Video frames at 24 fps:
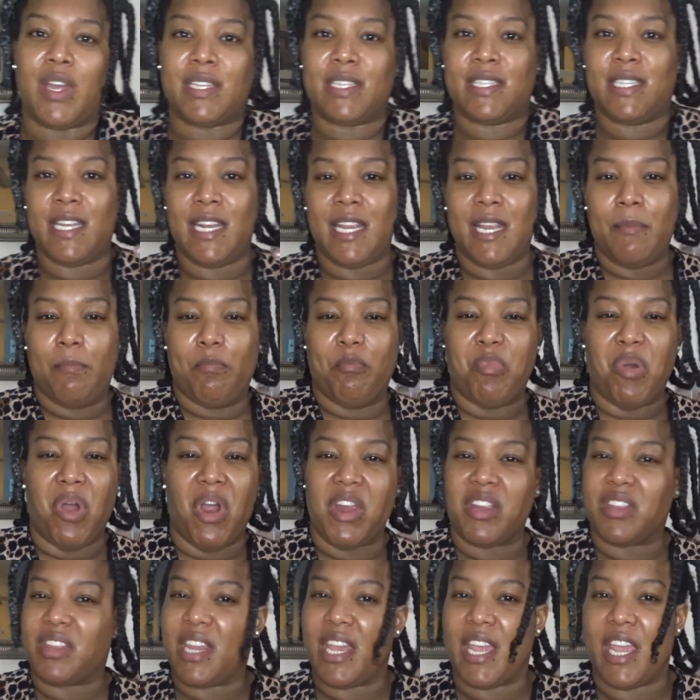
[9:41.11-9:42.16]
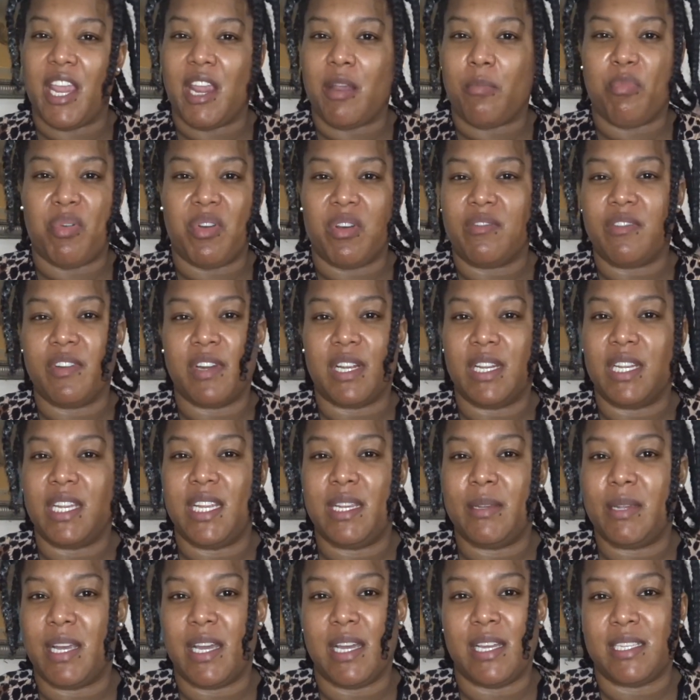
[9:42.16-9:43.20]
didn't part the hair perfectly
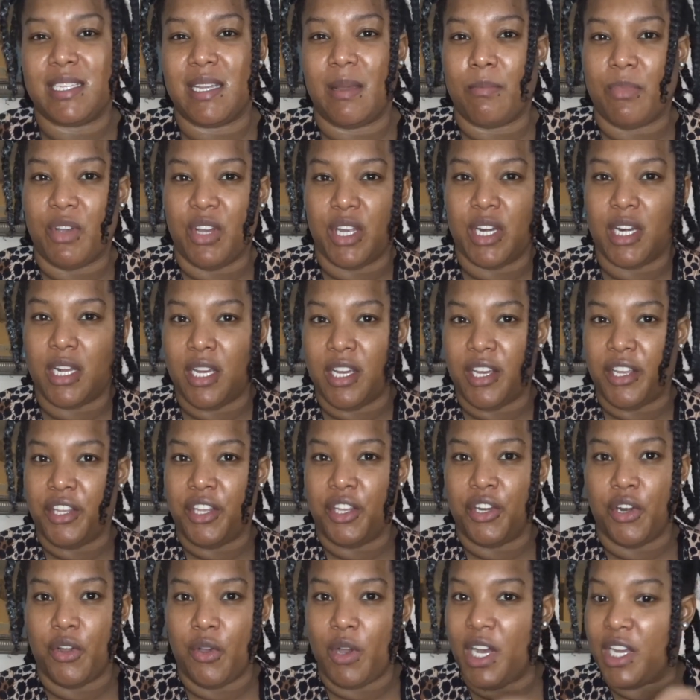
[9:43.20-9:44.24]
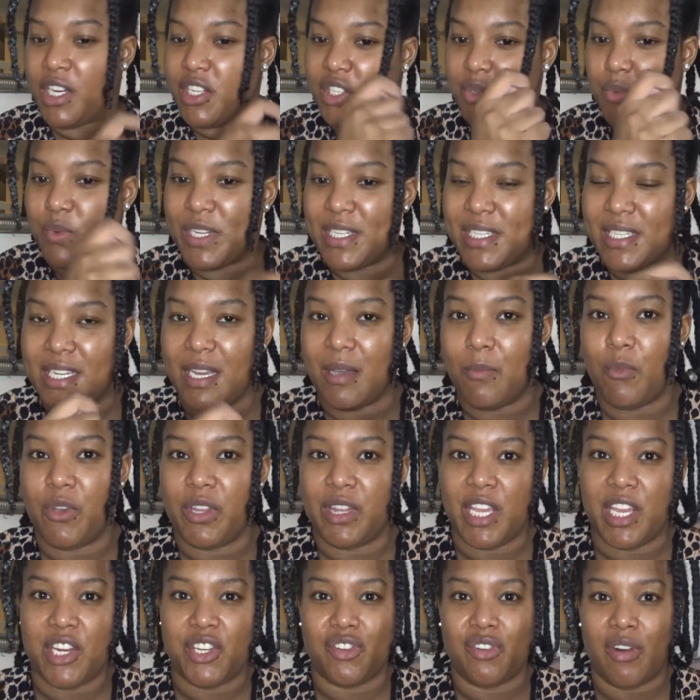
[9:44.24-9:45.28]
because I'm gonna, you know, untwist them when
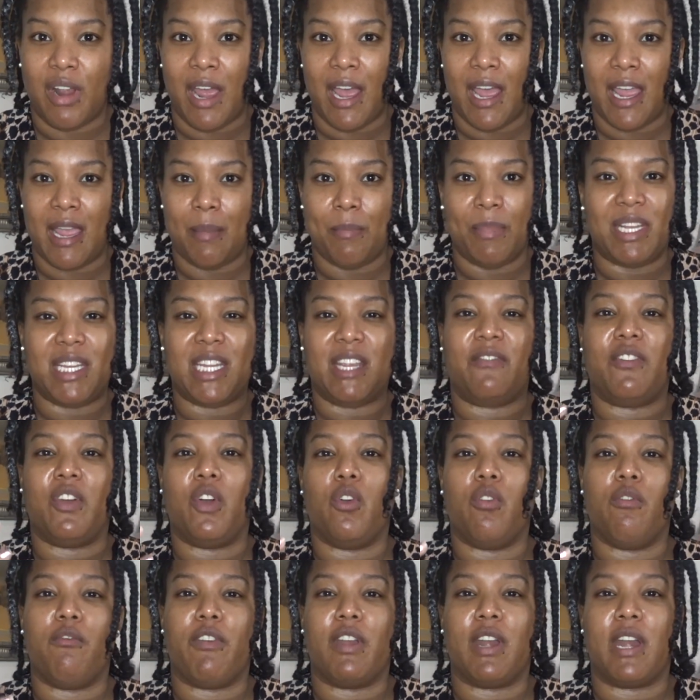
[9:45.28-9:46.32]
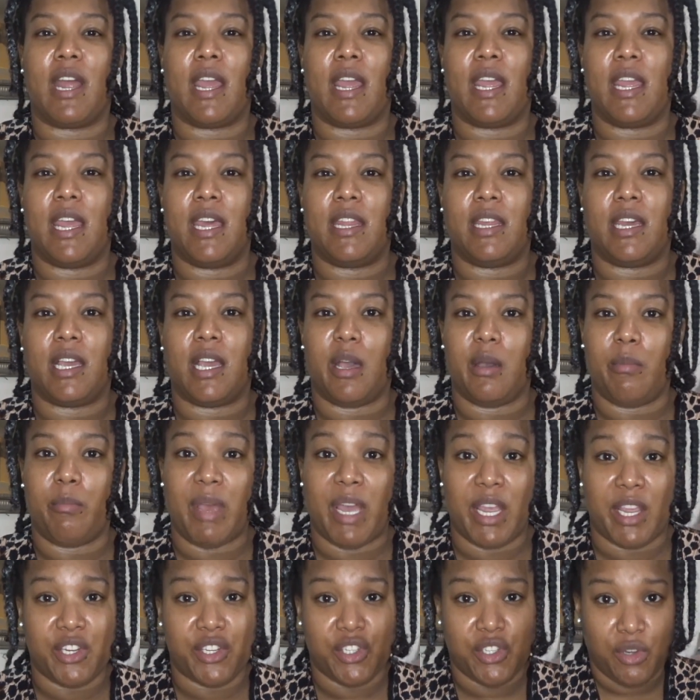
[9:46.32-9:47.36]
they dry. I'm gonna leave it overnight and then come
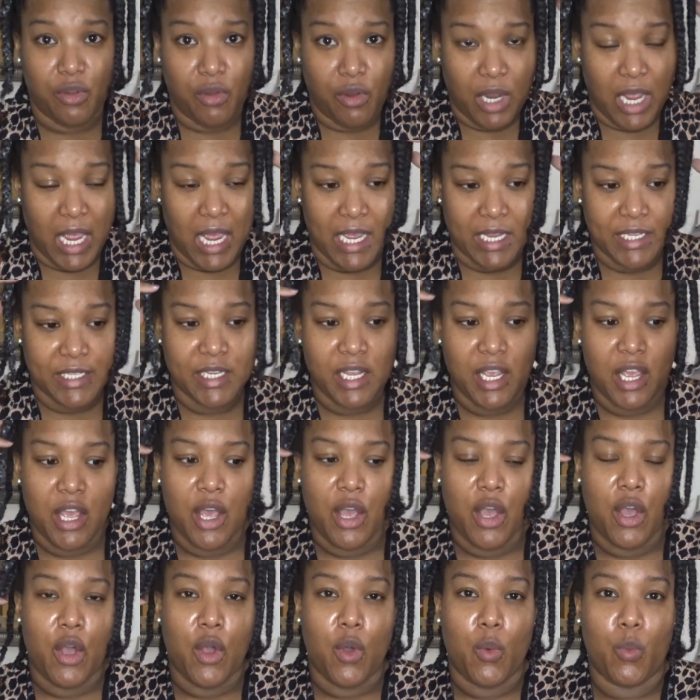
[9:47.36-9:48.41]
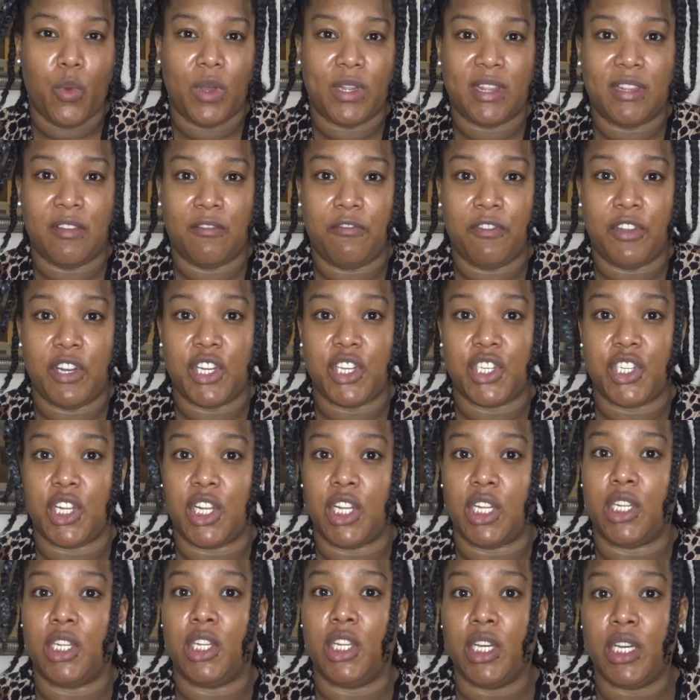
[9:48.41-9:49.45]
back and show you guys what the finished
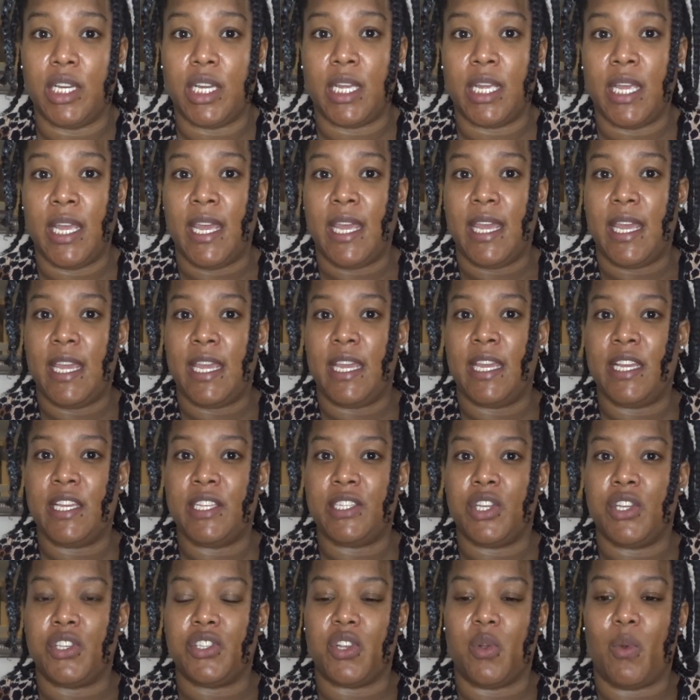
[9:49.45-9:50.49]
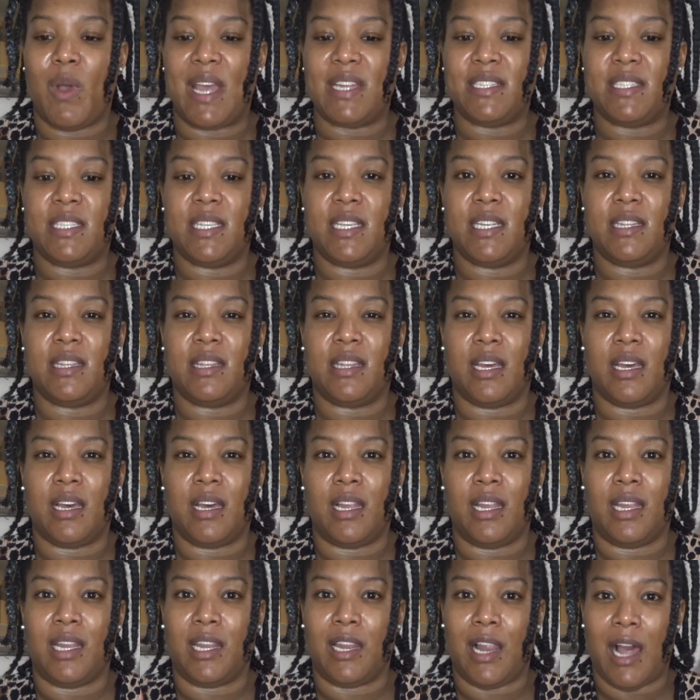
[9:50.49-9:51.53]
look is. So I did the
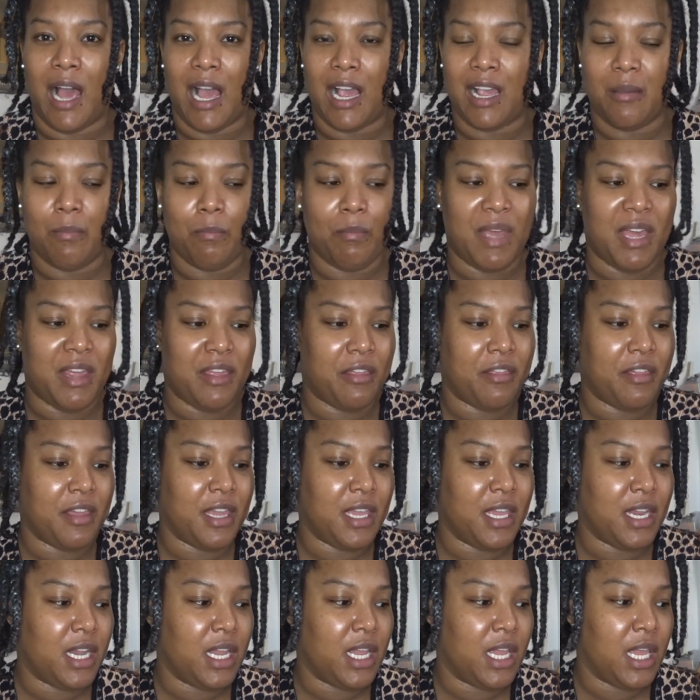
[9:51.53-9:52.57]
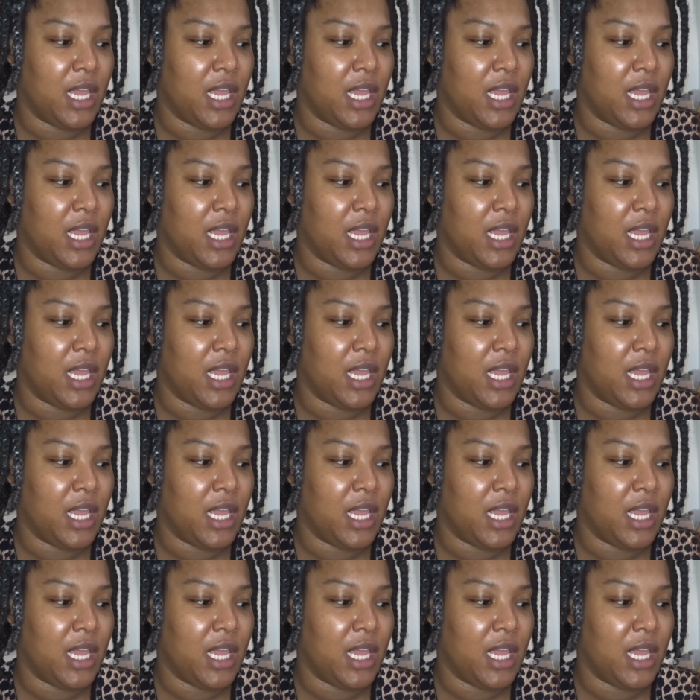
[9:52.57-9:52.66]
lock method,